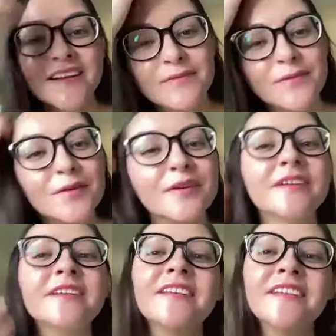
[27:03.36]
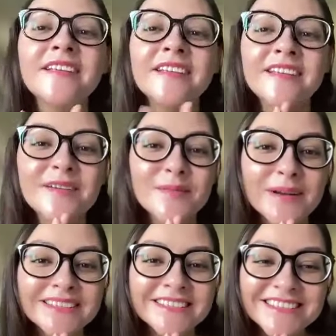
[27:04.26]
and for
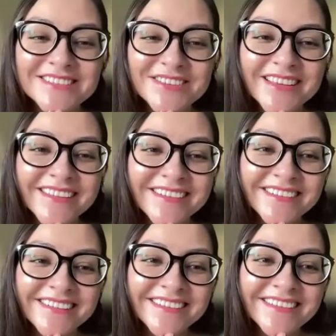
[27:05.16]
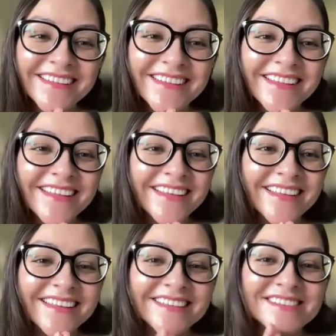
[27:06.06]
practicing together.
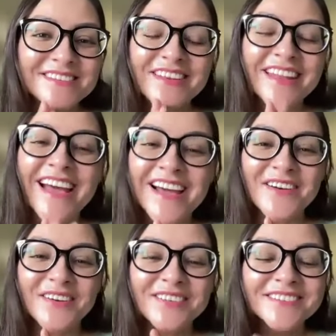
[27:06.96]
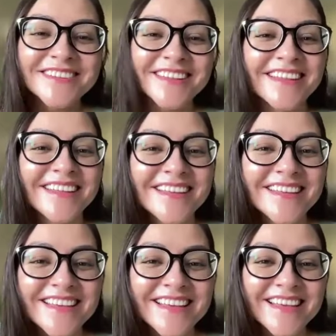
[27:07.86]
So now
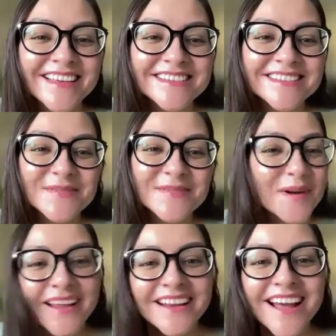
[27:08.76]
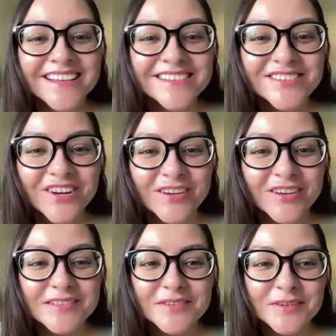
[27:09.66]
it's Brian and I's
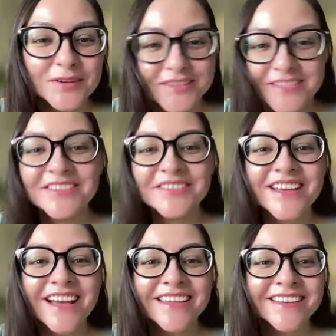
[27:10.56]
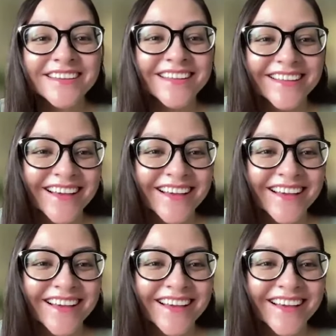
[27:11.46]
turn to continue talking.